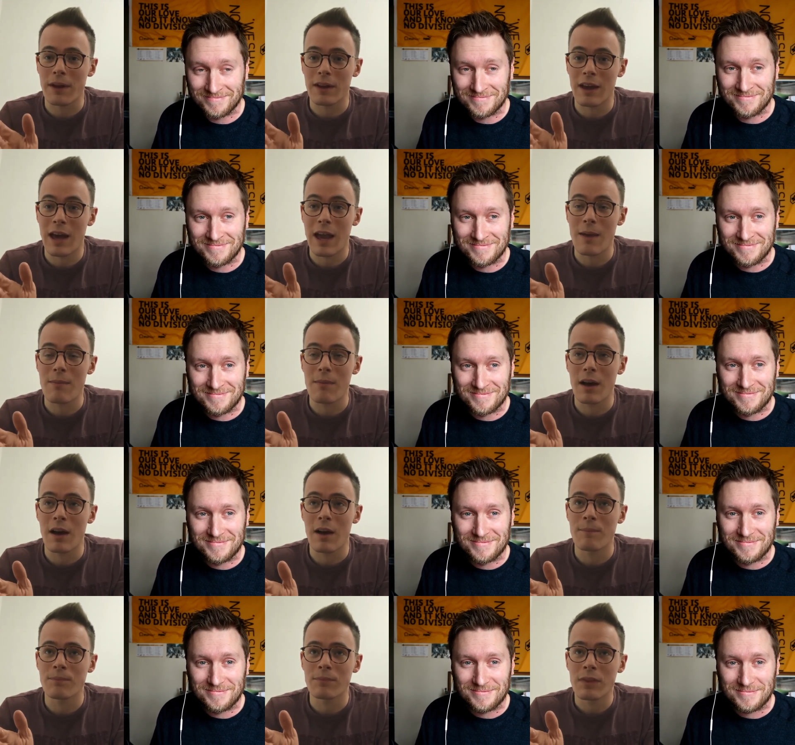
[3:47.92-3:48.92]
Speaker 1: from that
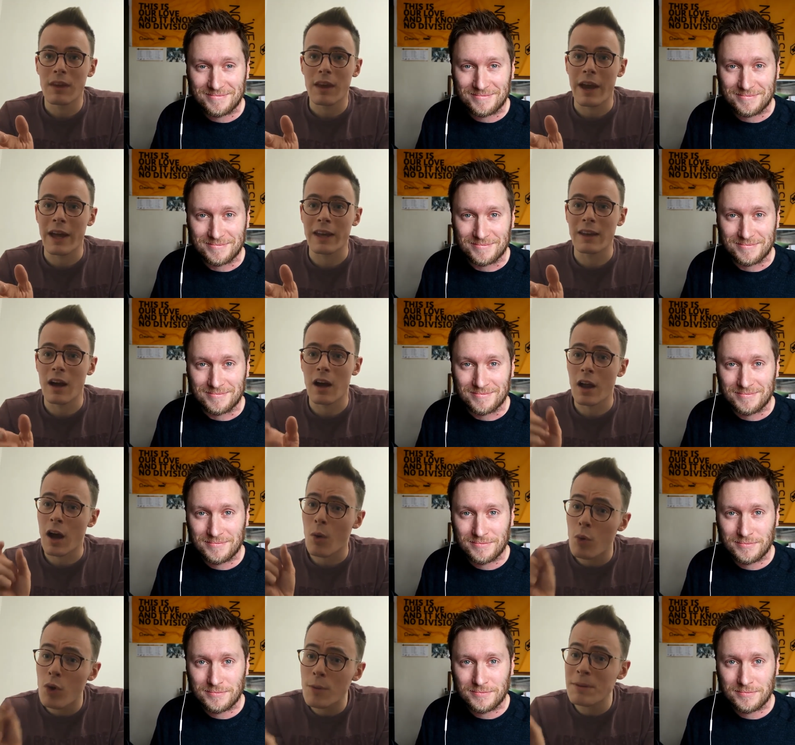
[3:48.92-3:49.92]
game, um, mm. and
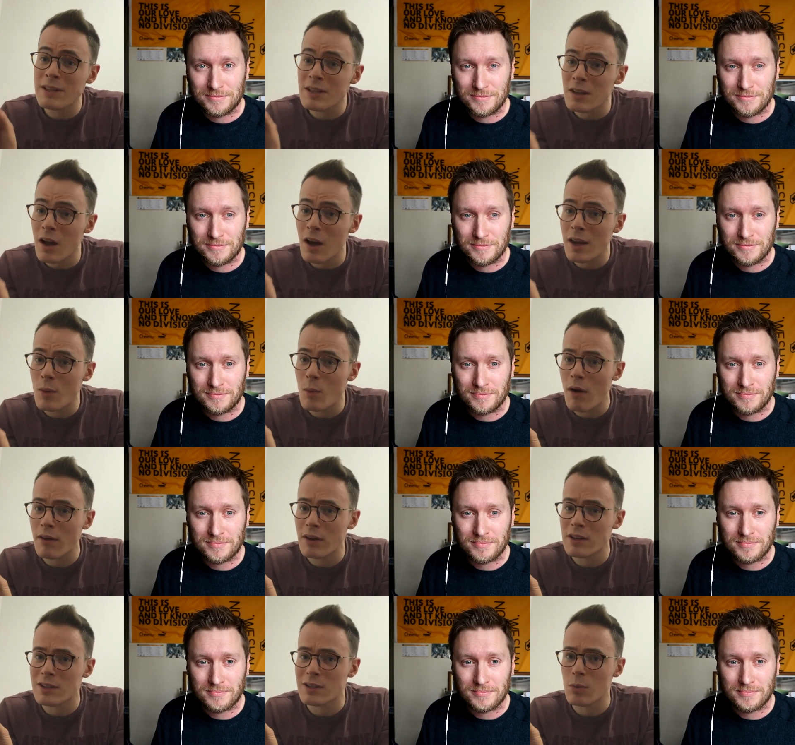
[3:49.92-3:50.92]
I, I, would be slightly
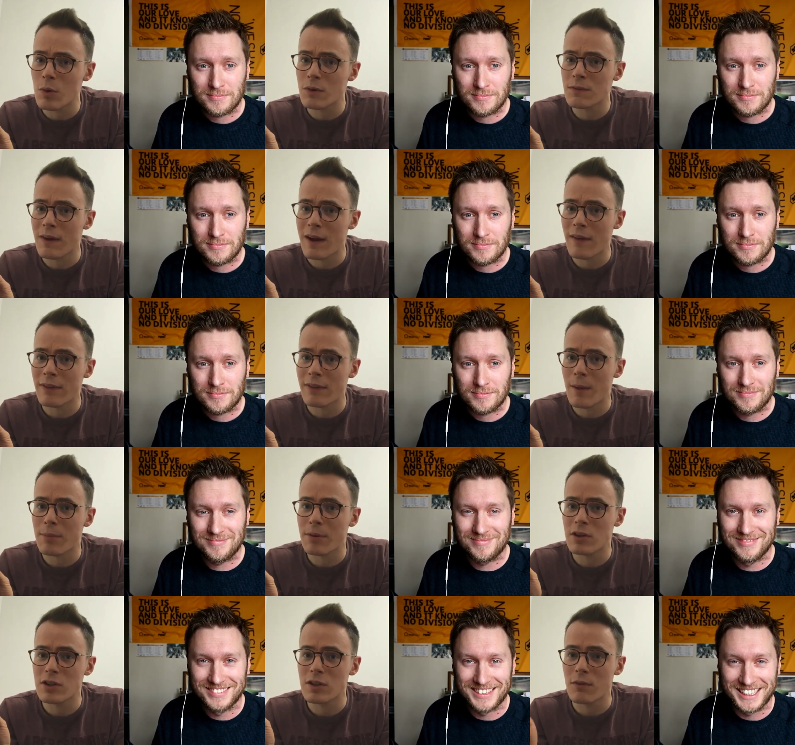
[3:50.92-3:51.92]
worried as a Wolves fan
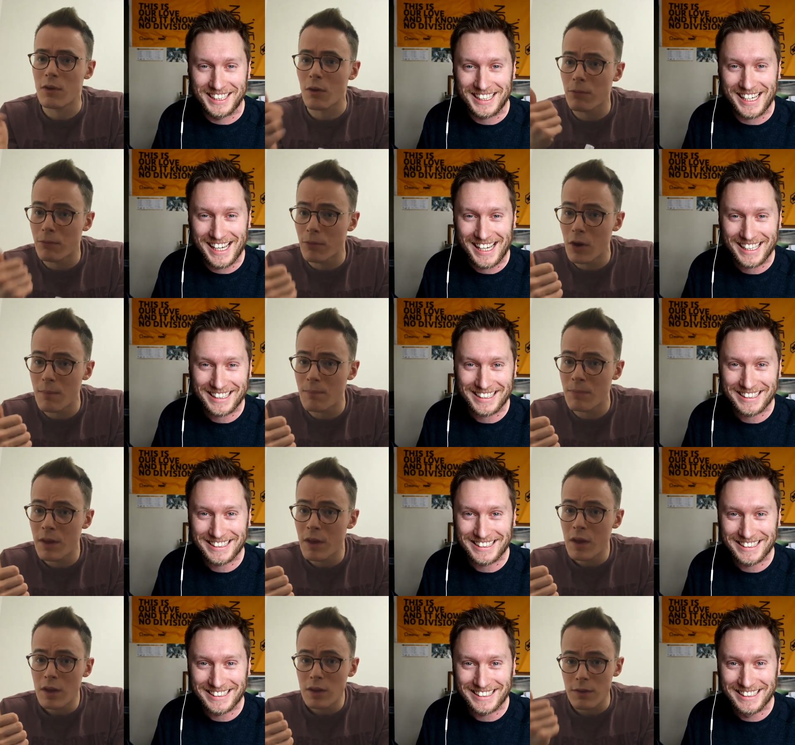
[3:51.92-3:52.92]
now because you've got
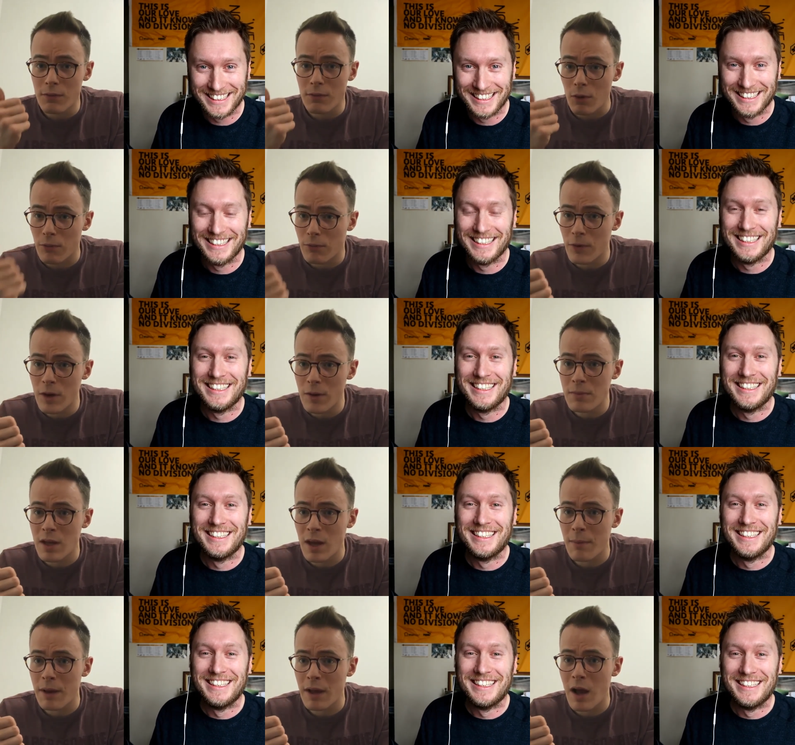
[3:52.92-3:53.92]
Fulham, you've got
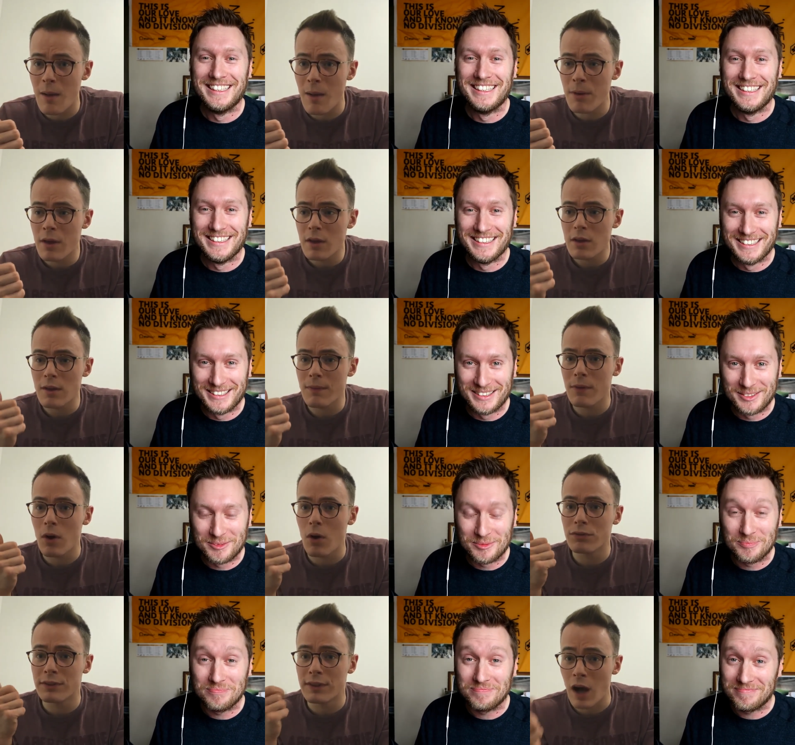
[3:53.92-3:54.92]
Fulham coming up,
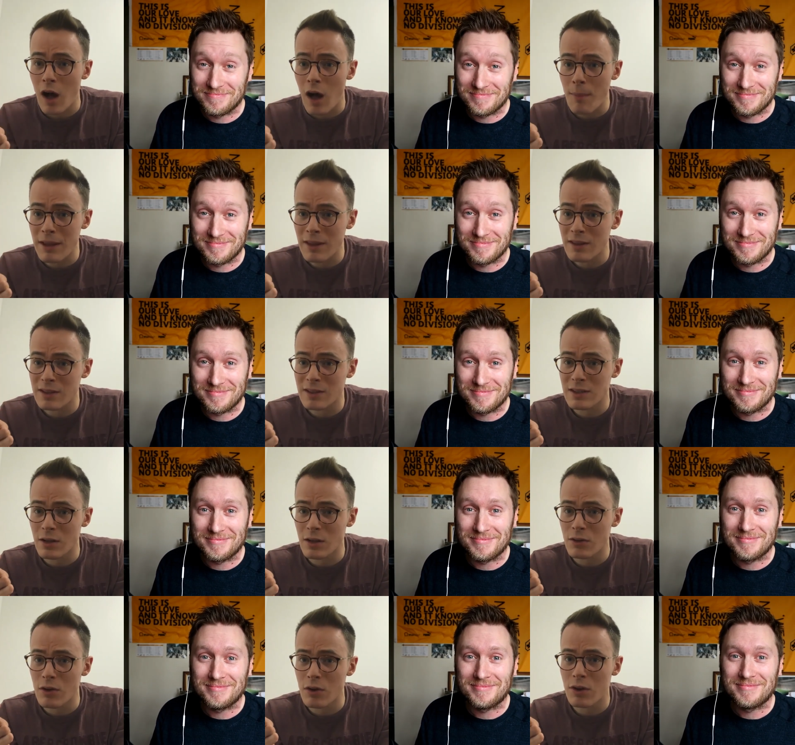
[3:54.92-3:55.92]
you've got Derby
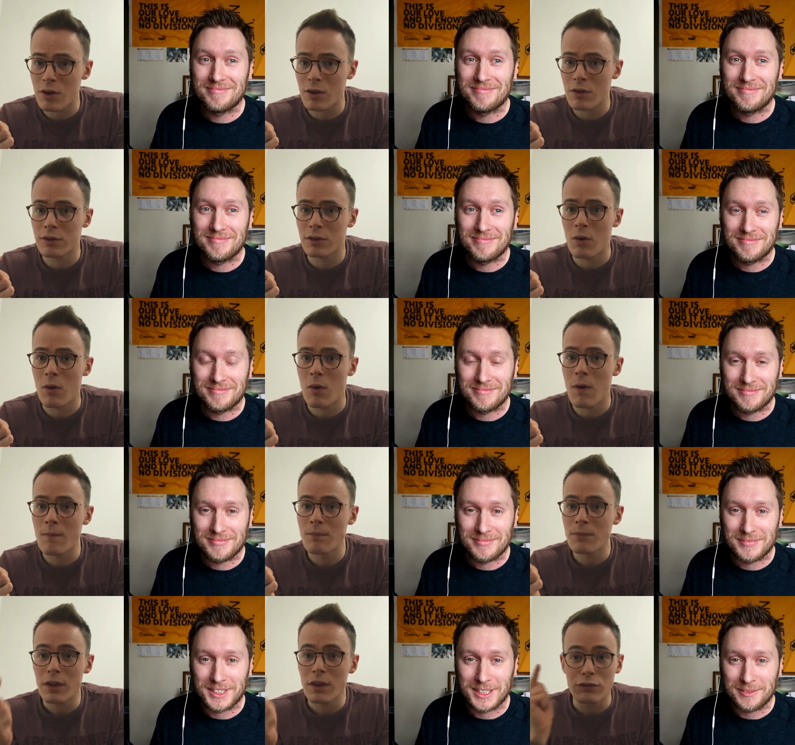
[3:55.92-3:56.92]
that's still knocking on the
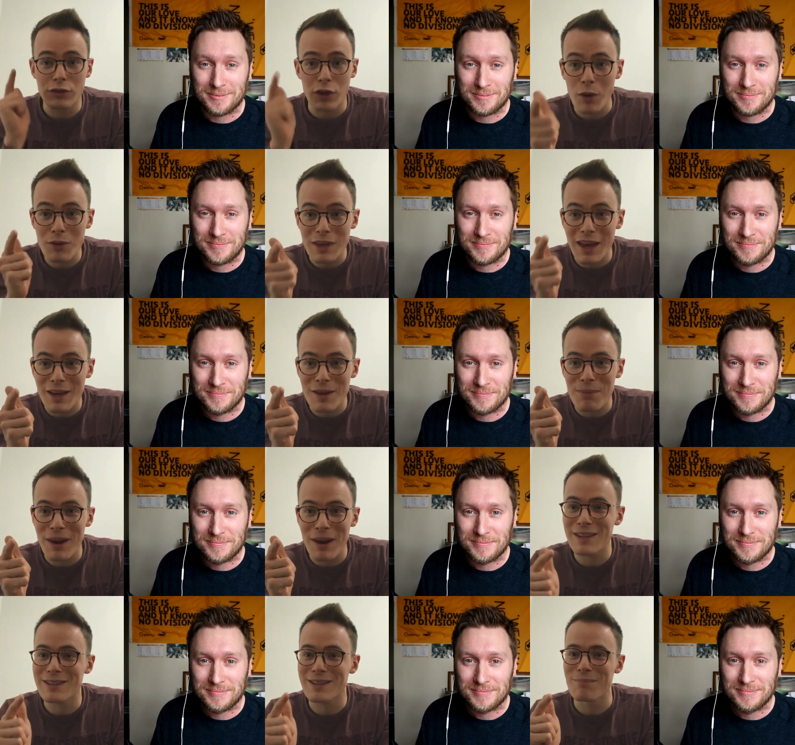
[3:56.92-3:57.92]
door. Yeah. Don't get
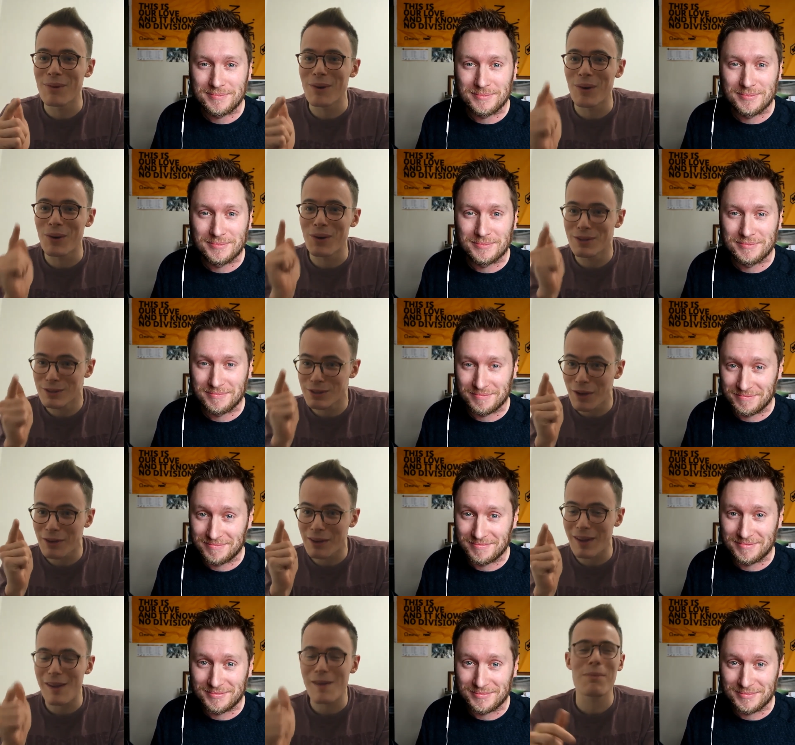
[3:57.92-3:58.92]
complacent, boys.
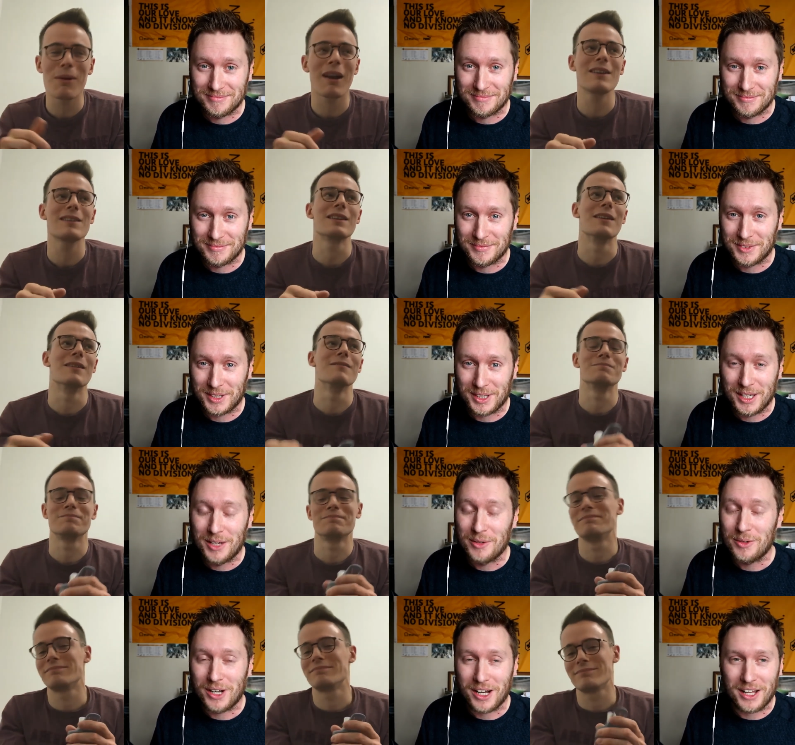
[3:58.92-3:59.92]
Don't get complacent.
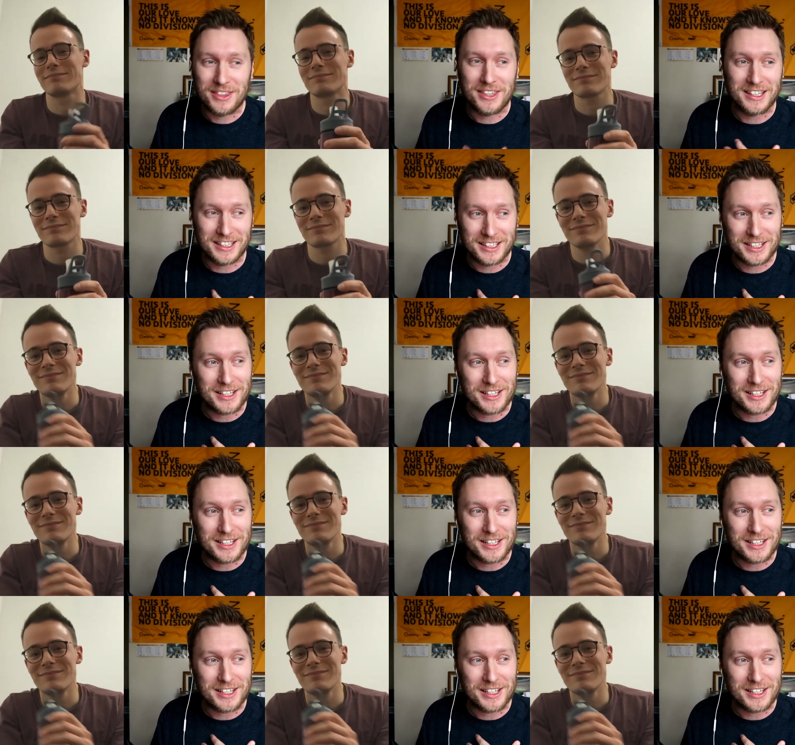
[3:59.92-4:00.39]
Speaker 2: I think